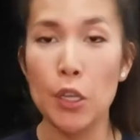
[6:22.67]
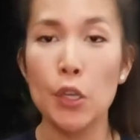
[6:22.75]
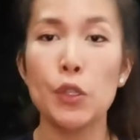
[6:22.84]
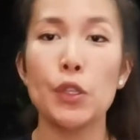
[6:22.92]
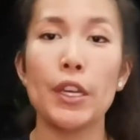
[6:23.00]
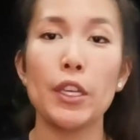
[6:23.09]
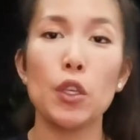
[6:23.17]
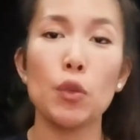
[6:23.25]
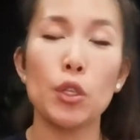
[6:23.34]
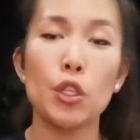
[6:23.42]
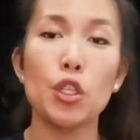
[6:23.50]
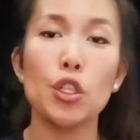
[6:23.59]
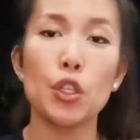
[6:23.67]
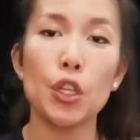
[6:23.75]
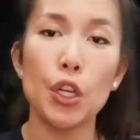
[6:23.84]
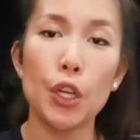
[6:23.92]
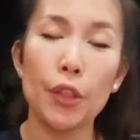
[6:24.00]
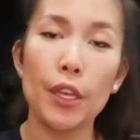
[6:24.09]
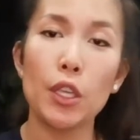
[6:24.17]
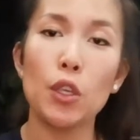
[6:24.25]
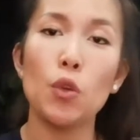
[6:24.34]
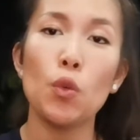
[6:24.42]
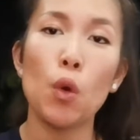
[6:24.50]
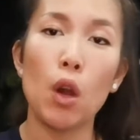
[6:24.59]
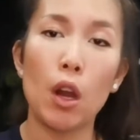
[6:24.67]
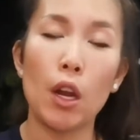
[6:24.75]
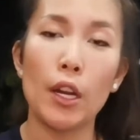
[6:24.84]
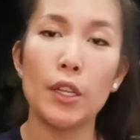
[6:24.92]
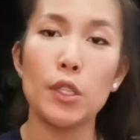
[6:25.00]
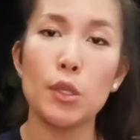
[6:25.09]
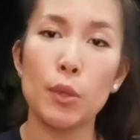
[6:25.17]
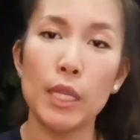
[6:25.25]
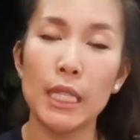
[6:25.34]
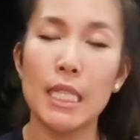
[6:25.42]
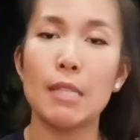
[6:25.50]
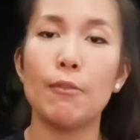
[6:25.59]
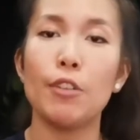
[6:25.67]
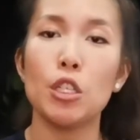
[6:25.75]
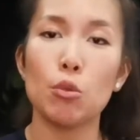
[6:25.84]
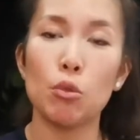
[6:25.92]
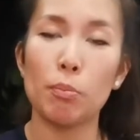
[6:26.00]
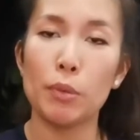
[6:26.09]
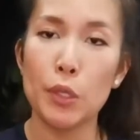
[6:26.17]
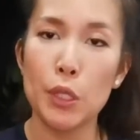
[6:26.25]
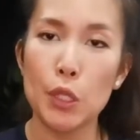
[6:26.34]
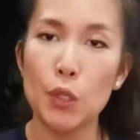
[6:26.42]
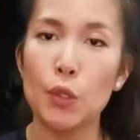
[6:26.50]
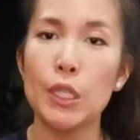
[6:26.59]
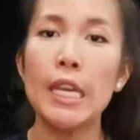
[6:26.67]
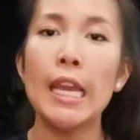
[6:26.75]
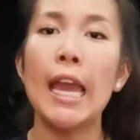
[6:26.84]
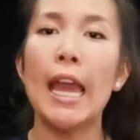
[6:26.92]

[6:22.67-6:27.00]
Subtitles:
so that you ensure that you are doing this visual pursuit